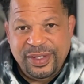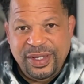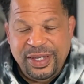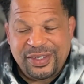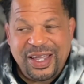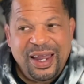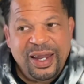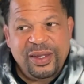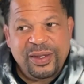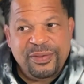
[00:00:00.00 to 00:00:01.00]
It's kind of
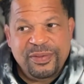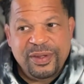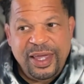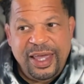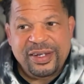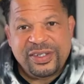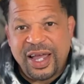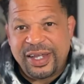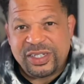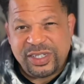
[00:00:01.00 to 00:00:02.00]
like
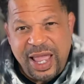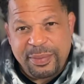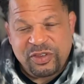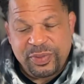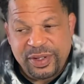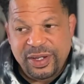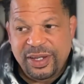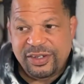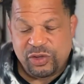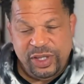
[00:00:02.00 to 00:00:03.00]
anti-establishment.
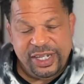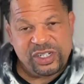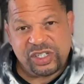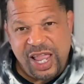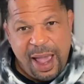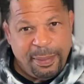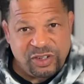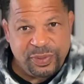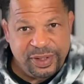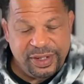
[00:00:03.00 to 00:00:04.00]
So the
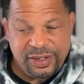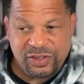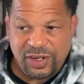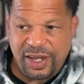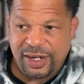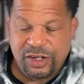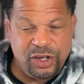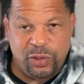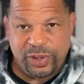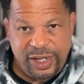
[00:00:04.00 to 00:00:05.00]
establishment is saying
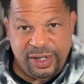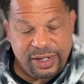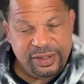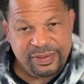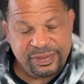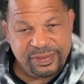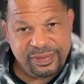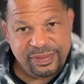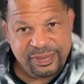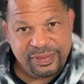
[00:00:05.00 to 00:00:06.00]
don't eat it.
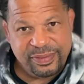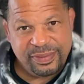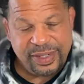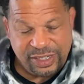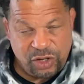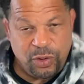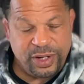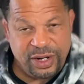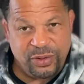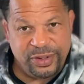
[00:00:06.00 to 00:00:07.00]
That's
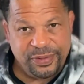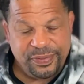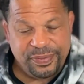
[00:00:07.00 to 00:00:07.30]
coconut oil.